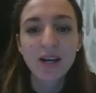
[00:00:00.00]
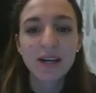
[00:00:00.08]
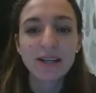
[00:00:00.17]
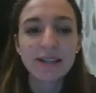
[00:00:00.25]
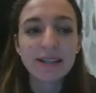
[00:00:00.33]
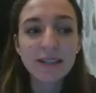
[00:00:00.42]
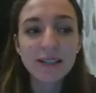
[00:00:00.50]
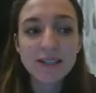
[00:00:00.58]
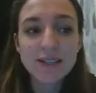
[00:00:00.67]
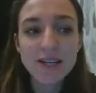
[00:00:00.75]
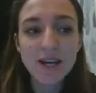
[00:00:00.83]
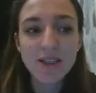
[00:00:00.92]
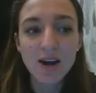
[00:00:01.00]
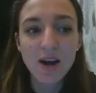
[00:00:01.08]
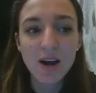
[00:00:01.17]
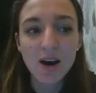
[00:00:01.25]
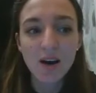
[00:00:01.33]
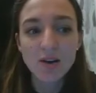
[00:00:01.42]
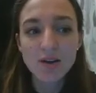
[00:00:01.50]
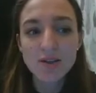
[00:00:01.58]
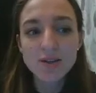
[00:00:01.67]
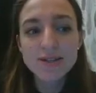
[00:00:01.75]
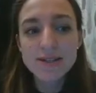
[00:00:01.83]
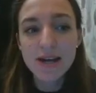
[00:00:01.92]
In it, uh, the
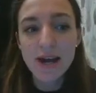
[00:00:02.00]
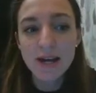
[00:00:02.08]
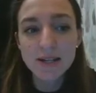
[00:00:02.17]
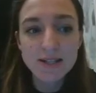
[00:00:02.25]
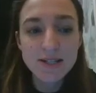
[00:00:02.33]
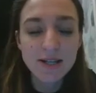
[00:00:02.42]
author said